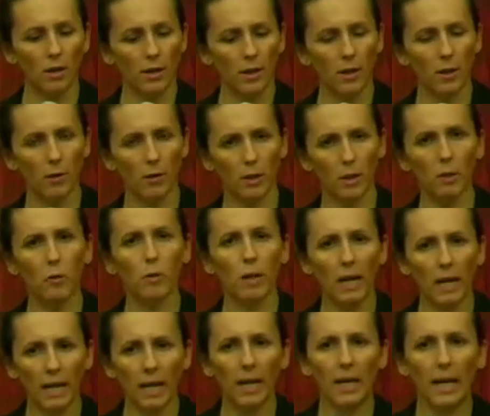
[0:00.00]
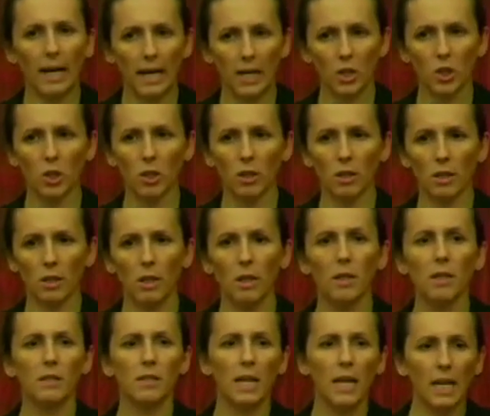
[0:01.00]
you know, that you can actually
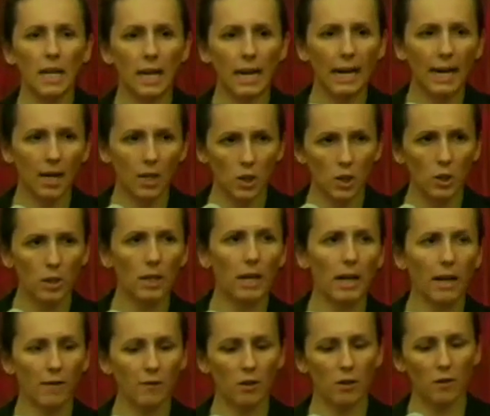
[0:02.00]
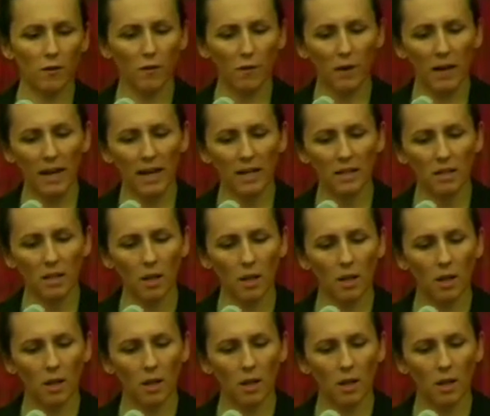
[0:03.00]
take action after the fact,